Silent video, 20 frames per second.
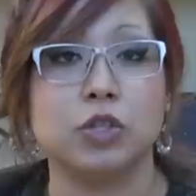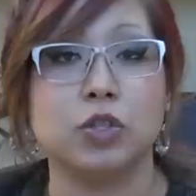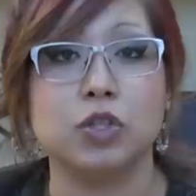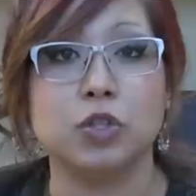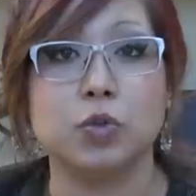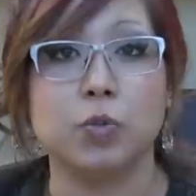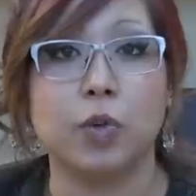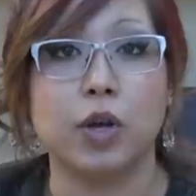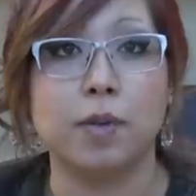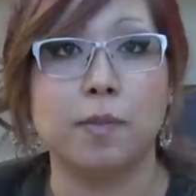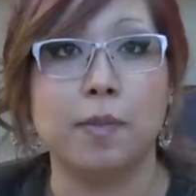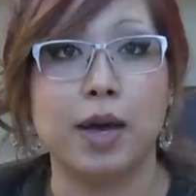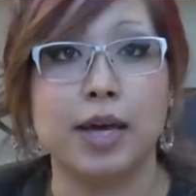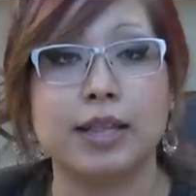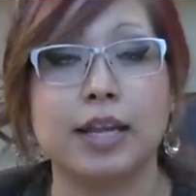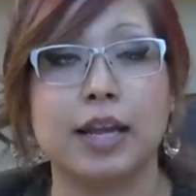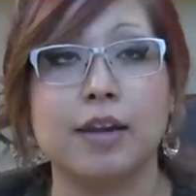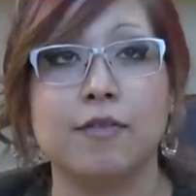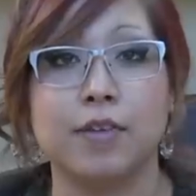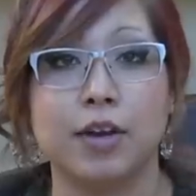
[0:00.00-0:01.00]
You just want to make
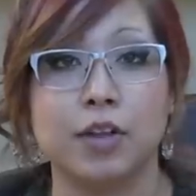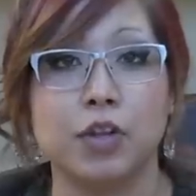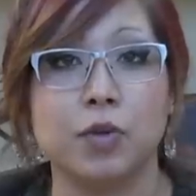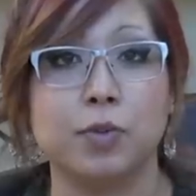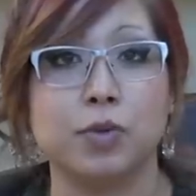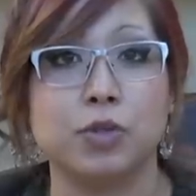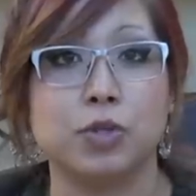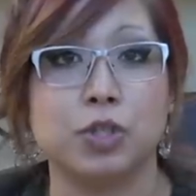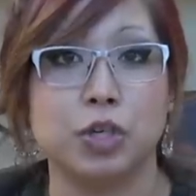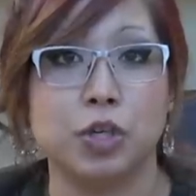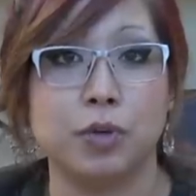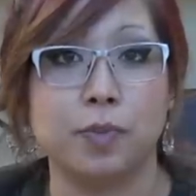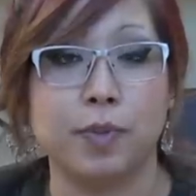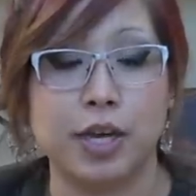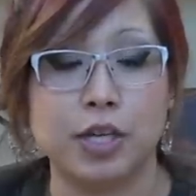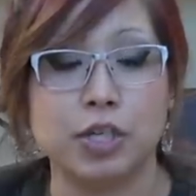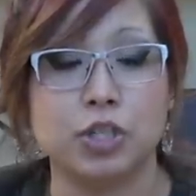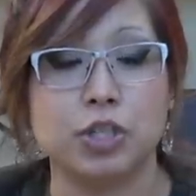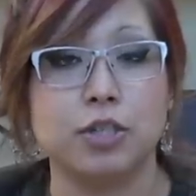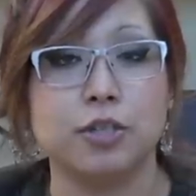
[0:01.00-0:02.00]
that available to your
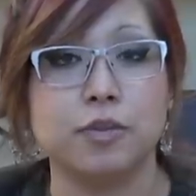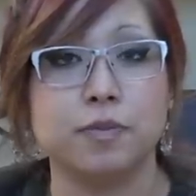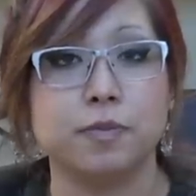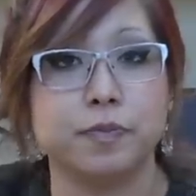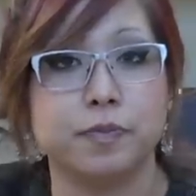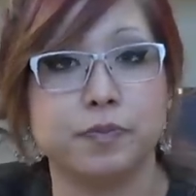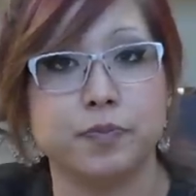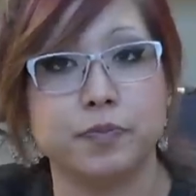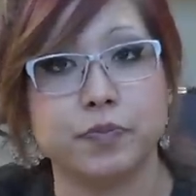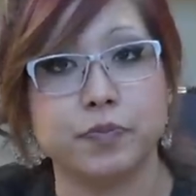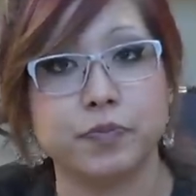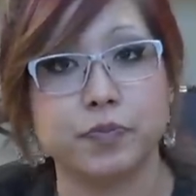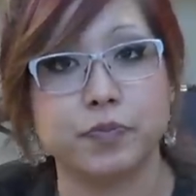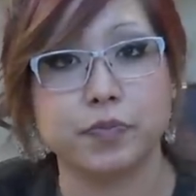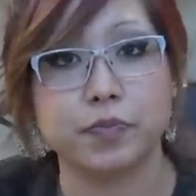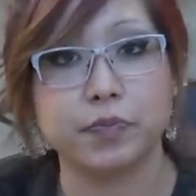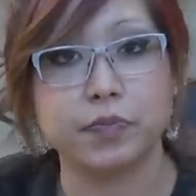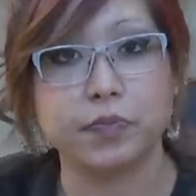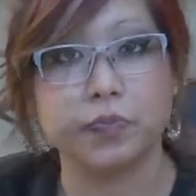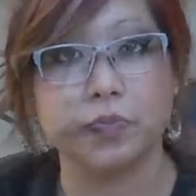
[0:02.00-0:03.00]
patient.
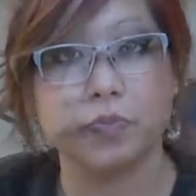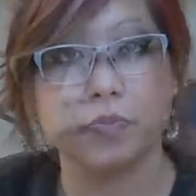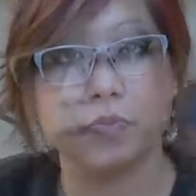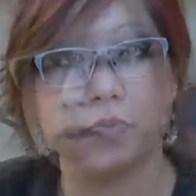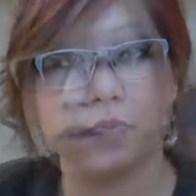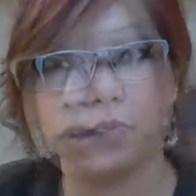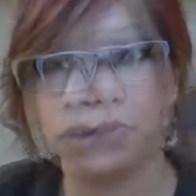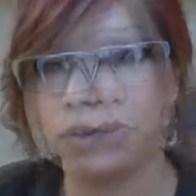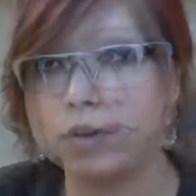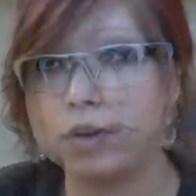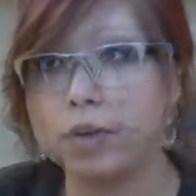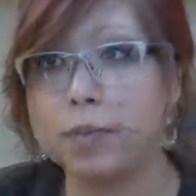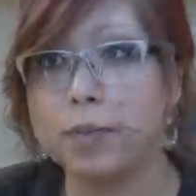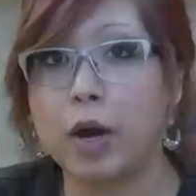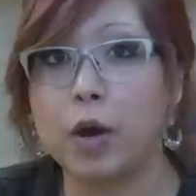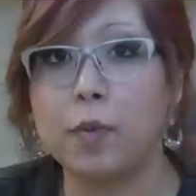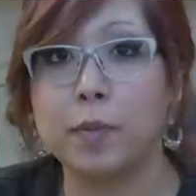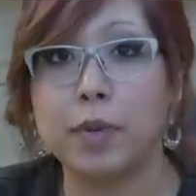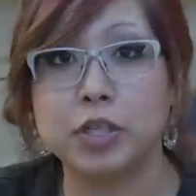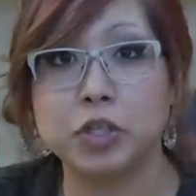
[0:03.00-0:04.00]
And now we're going to learn
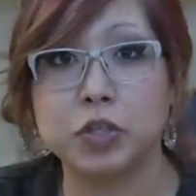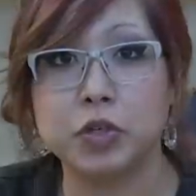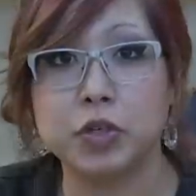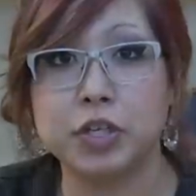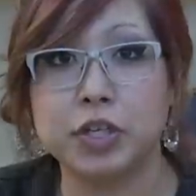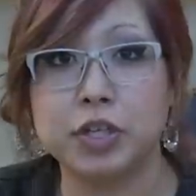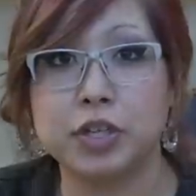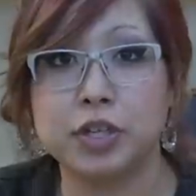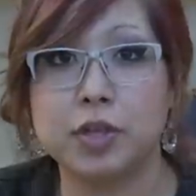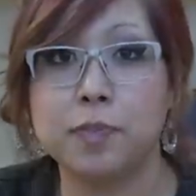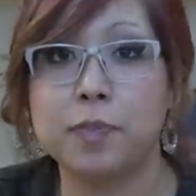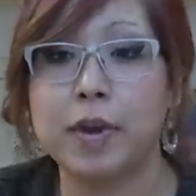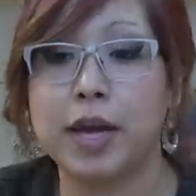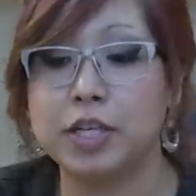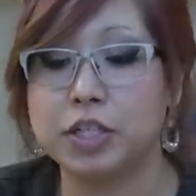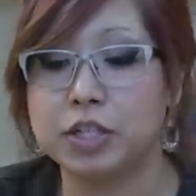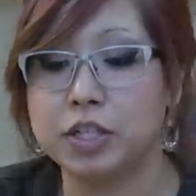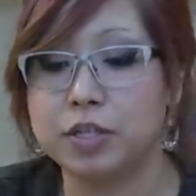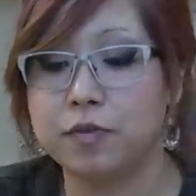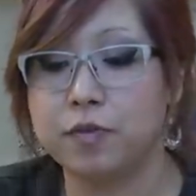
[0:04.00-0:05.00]
about measuring the
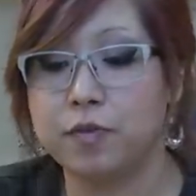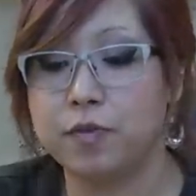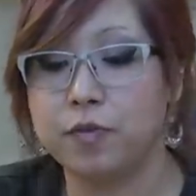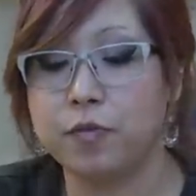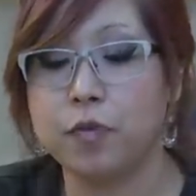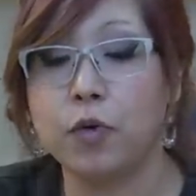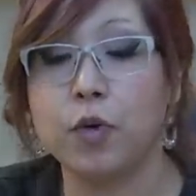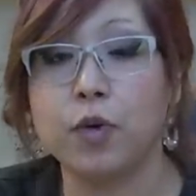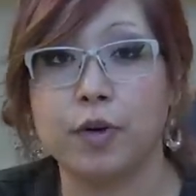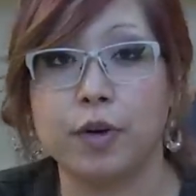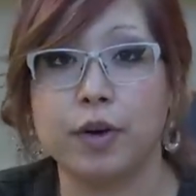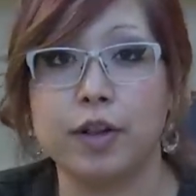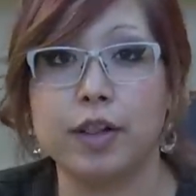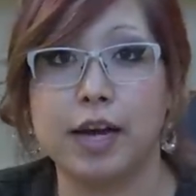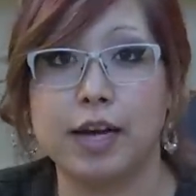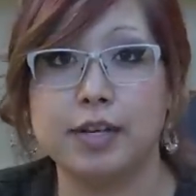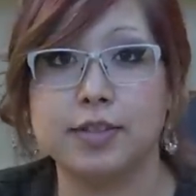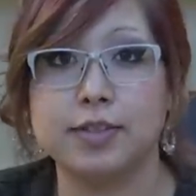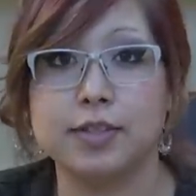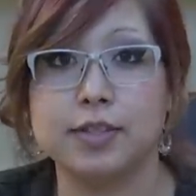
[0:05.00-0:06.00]
patient for their
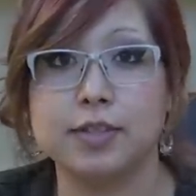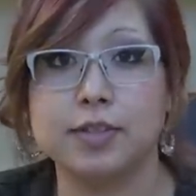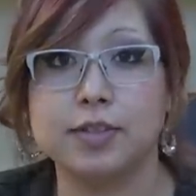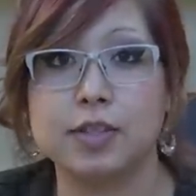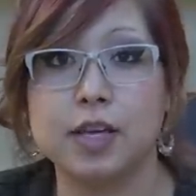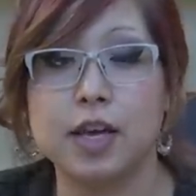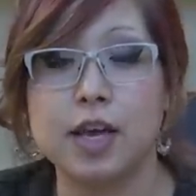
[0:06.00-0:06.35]
glasses.